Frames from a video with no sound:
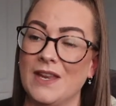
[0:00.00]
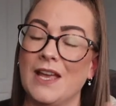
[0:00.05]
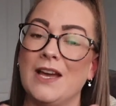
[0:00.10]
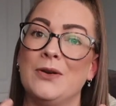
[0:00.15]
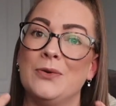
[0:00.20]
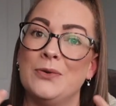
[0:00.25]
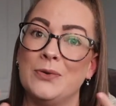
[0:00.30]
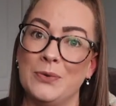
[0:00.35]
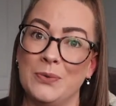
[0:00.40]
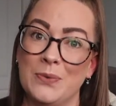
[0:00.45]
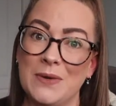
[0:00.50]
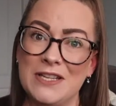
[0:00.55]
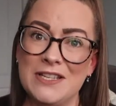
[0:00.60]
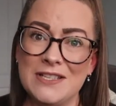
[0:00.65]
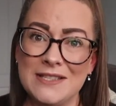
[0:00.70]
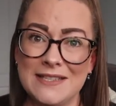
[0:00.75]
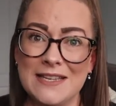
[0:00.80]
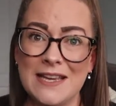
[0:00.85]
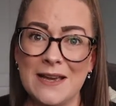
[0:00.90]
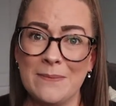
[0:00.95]
I don't know, when you
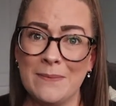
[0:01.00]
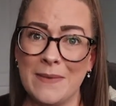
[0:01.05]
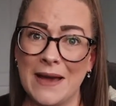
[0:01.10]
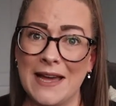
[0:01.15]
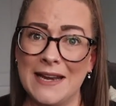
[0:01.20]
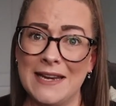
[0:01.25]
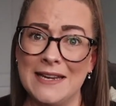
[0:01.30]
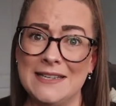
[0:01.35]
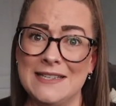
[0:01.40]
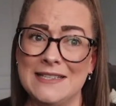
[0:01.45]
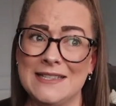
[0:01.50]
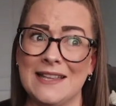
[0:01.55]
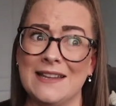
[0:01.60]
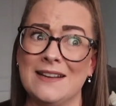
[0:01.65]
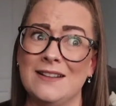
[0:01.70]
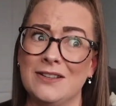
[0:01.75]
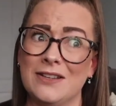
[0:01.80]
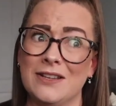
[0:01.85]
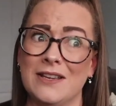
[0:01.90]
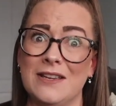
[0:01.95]
see a man and he's
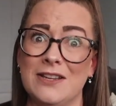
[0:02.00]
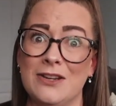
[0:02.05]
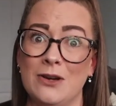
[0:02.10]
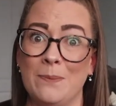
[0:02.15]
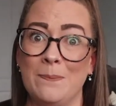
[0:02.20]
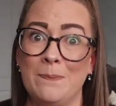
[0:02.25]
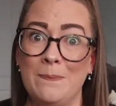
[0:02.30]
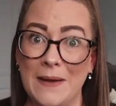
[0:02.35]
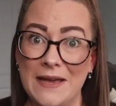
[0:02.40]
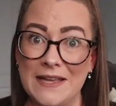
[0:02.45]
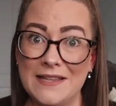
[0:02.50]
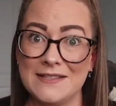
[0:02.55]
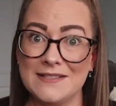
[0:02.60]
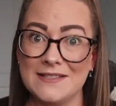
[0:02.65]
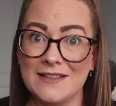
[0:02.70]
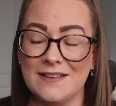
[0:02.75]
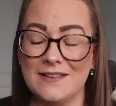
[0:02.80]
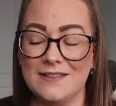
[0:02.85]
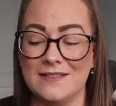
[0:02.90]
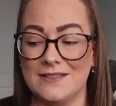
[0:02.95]
gonna look at your
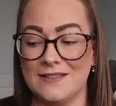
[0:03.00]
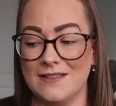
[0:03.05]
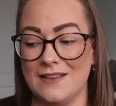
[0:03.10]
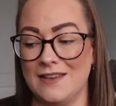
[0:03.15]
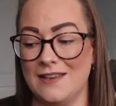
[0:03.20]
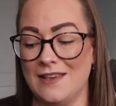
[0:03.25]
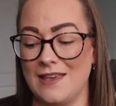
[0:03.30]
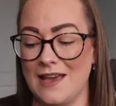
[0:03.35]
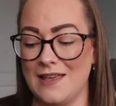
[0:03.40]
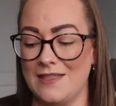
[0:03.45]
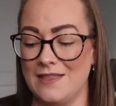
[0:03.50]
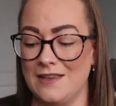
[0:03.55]
bits, it's like, I